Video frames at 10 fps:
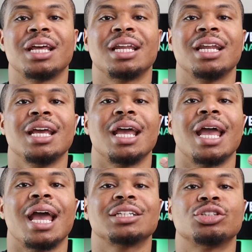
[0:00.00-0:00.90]
and
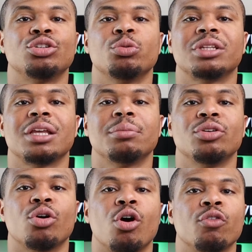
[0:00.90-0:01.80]
it has to do with them,
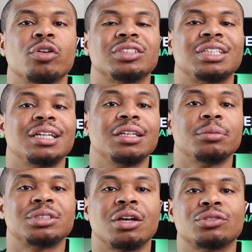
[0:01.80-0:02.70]
overextending
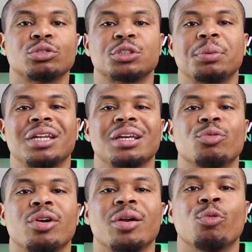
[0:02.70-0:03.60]
themselves or spending